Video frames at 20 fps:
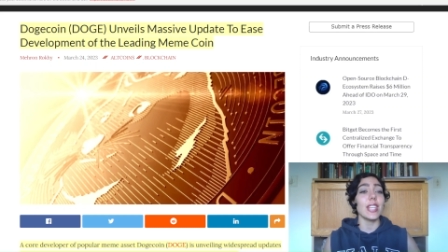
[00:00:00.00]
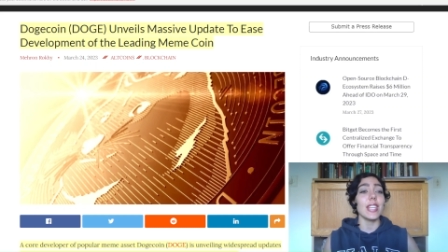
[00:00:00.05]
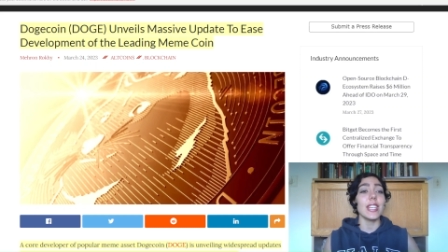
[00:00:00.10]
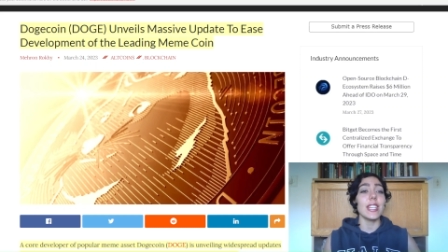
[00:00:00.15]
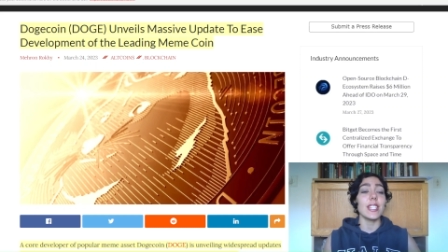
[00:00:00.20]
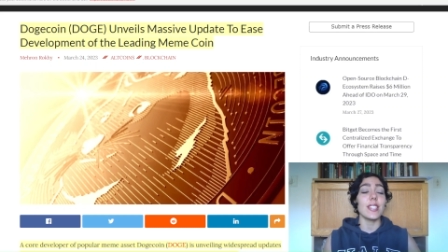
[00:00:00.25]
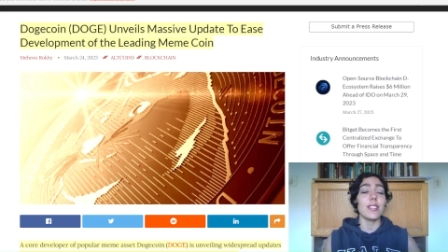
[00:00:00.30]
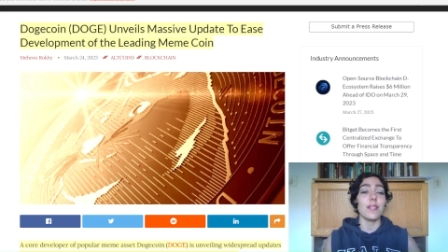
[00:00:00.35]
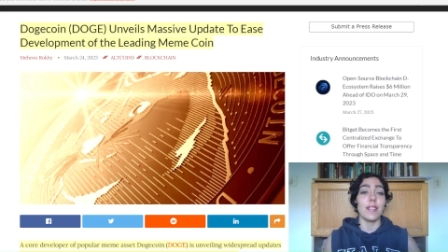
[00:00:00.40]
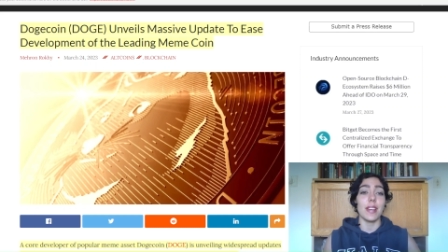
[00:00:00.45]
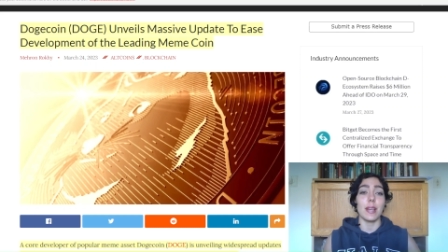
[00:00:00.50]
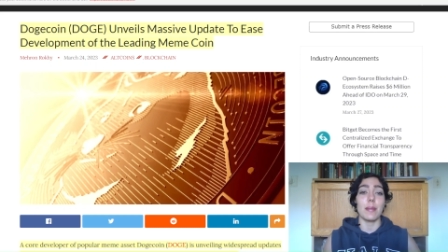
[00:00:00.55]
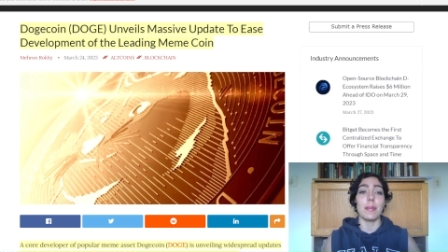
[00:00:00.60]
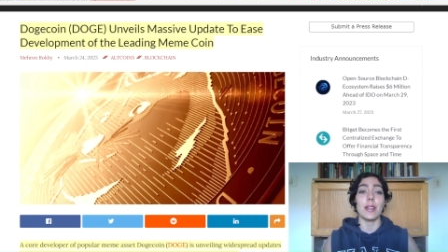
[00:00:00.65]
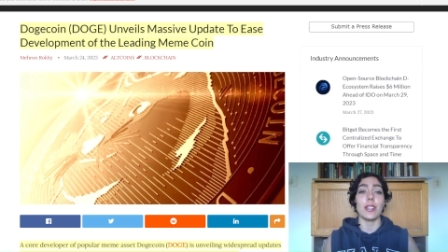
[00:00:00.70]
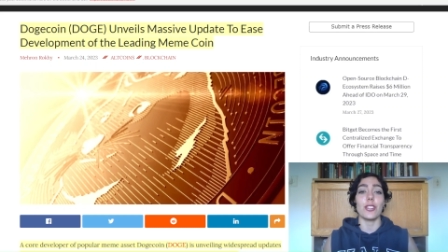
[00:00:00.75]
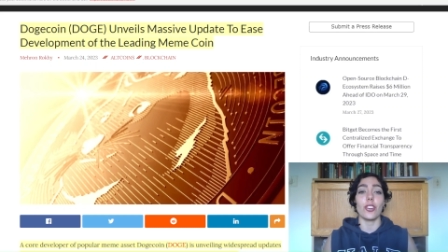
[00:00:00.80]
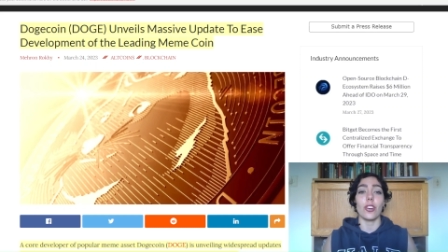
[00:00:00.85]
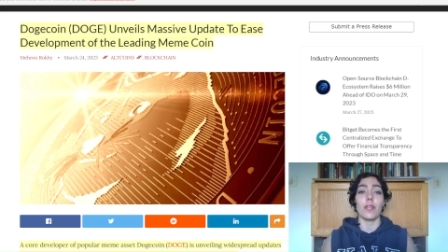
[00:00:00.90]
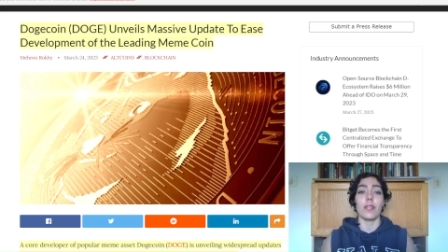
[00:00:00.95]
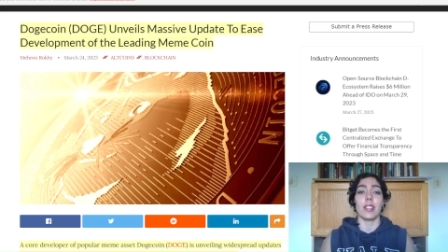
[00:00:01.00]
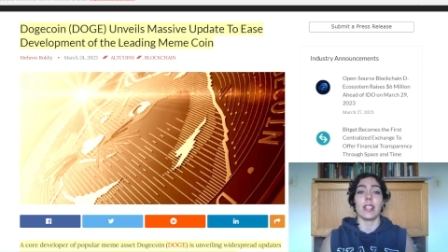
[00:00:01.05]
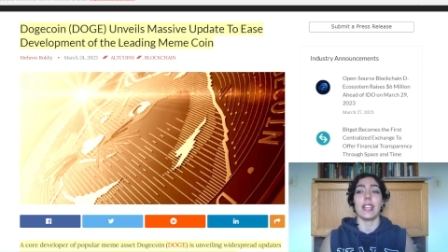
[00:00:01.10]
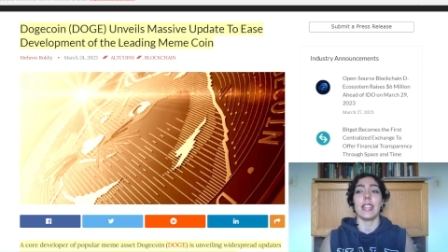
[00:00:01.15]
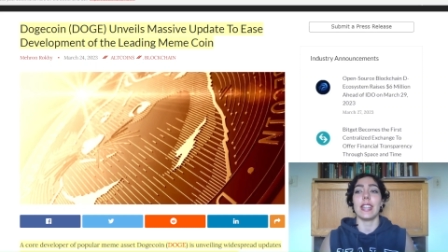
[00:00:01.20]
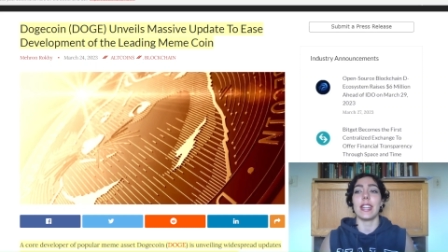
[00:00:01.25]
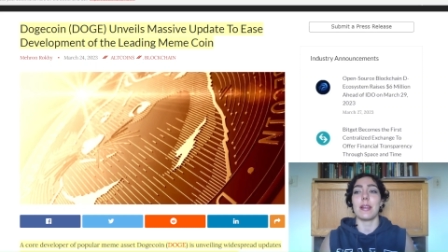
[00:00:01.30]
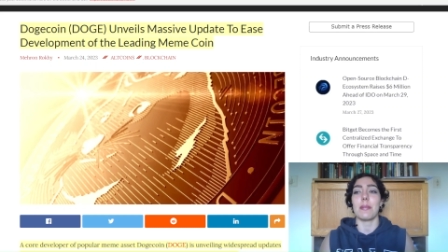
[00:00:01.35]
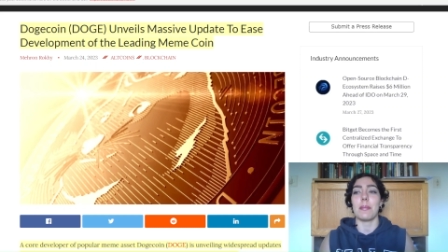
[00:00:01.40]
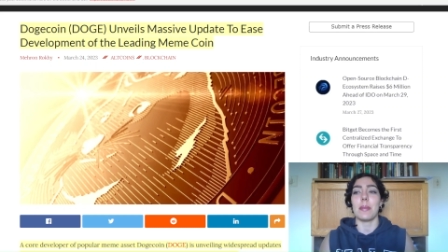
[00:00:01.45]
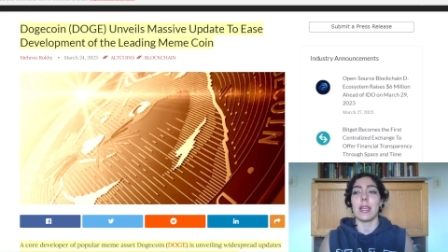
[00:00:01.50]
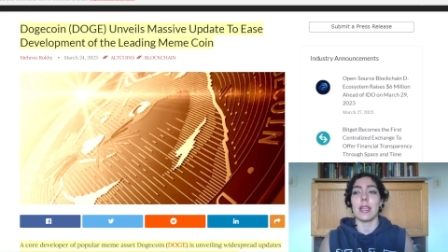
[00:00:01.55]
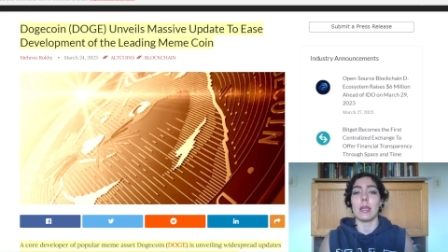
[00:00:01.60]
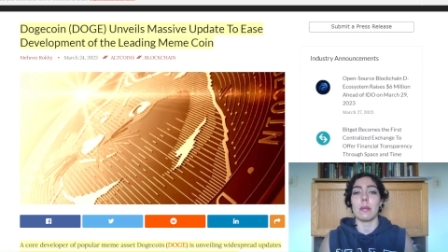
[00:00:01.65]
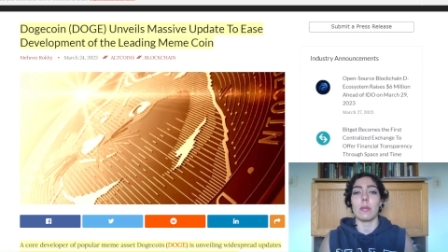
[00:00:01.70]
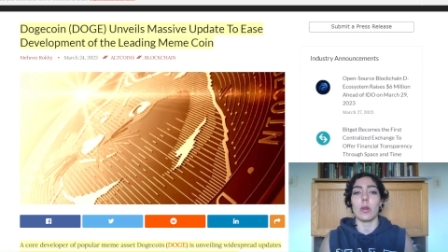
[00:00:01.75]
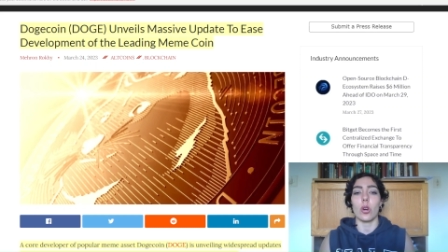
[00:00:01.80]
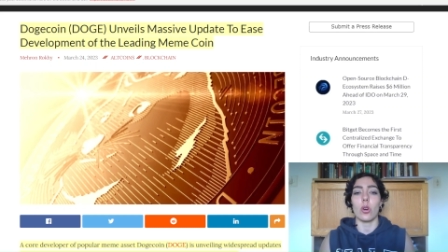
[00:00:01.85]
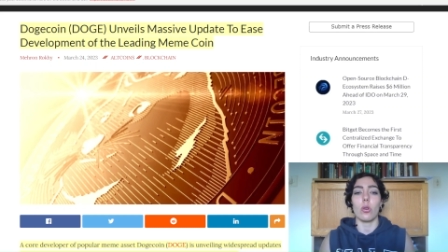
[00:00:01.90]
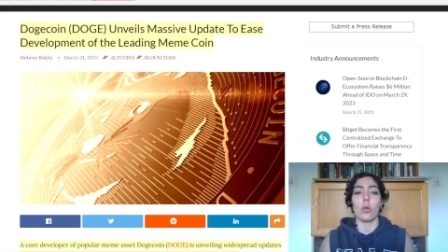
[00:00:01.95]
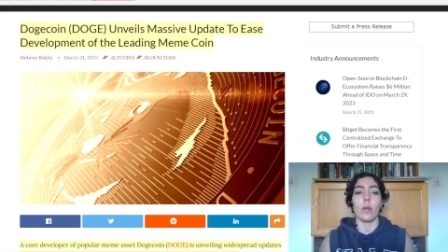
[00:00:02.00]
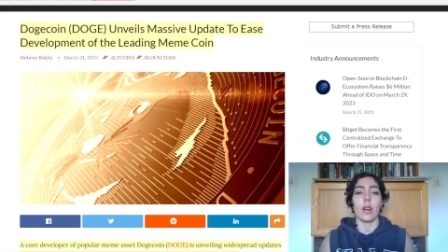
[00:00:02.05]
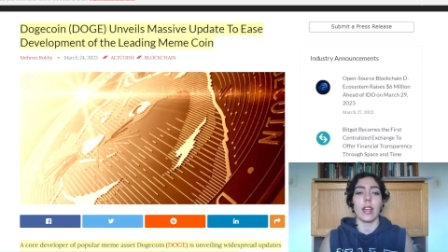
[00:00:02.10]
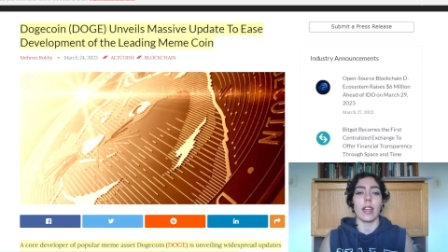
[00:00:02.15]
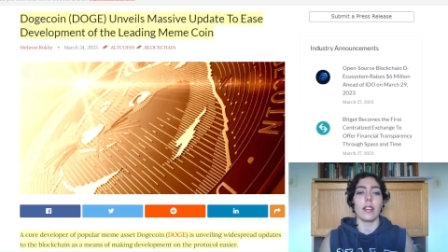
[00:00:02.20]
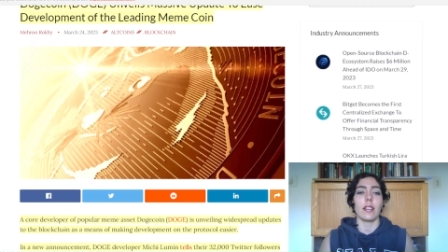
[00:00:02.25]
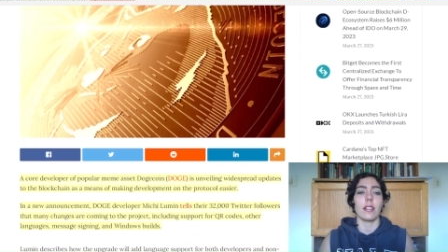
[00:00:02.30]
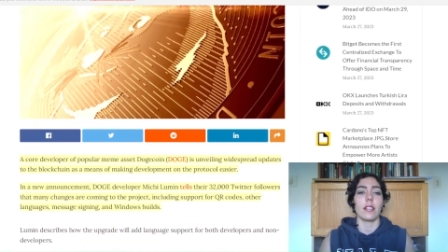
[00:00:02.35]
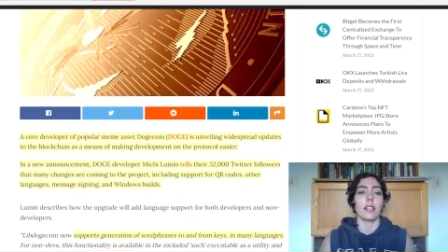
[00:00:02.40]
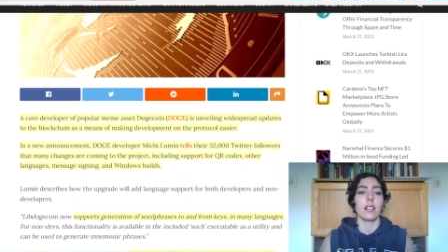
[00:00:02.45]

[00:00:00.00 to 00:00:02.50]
ease development of the leading meme coin.